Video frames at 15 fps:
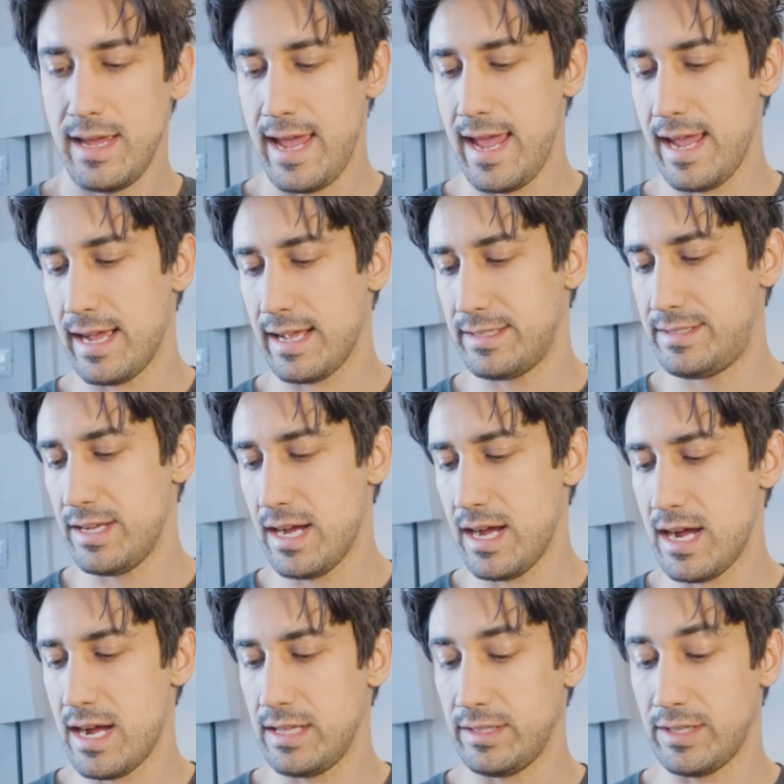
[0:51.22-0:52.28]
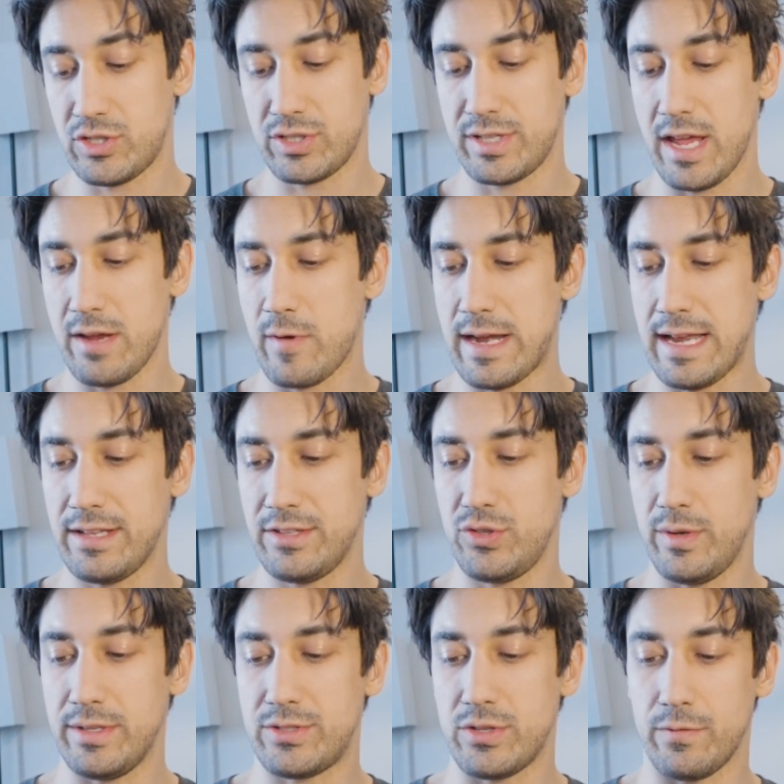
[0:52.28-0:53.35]
And let's just get right
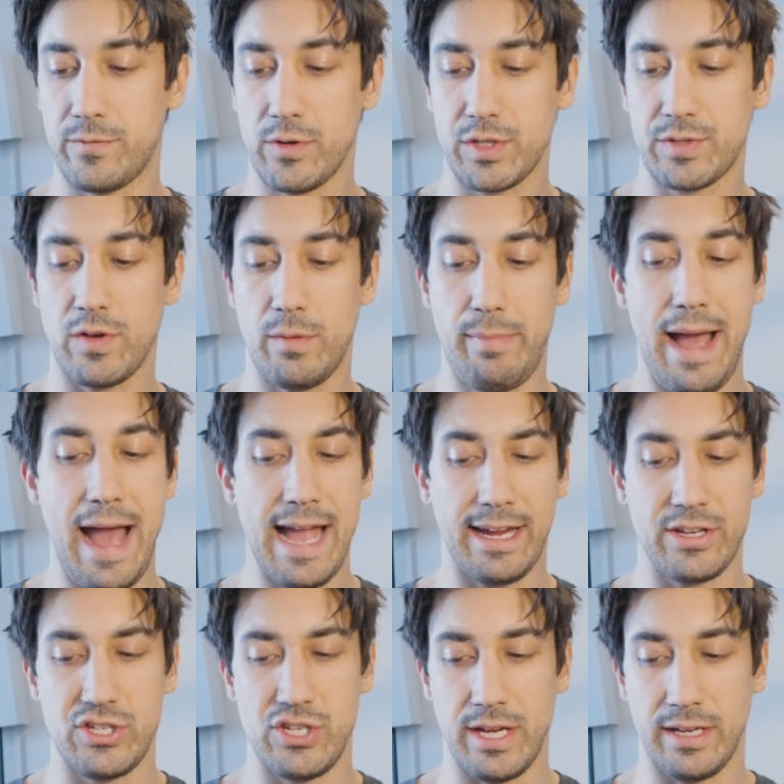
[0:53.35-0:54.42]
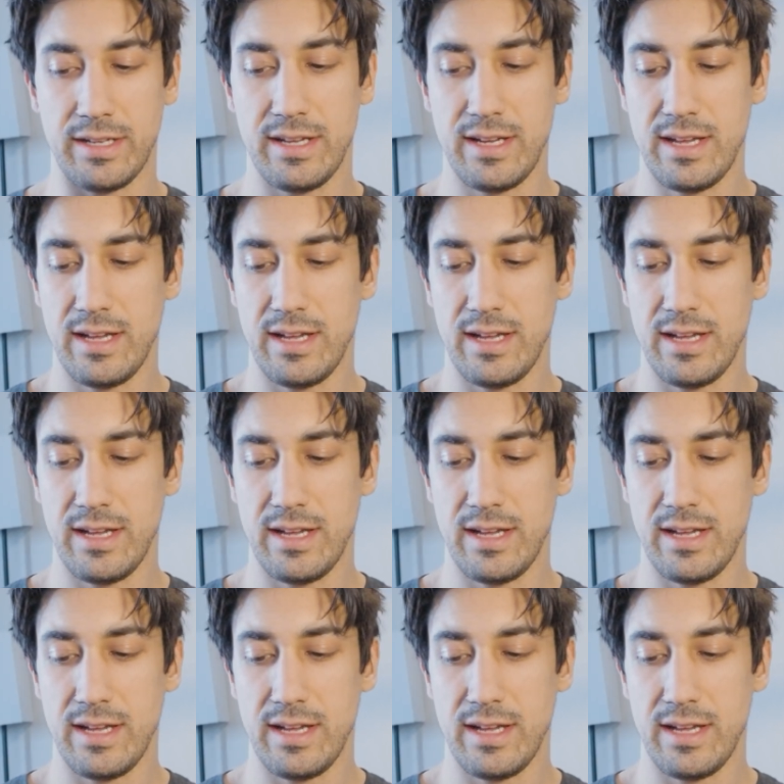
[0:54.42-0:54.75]
into it. So first of all, packaging.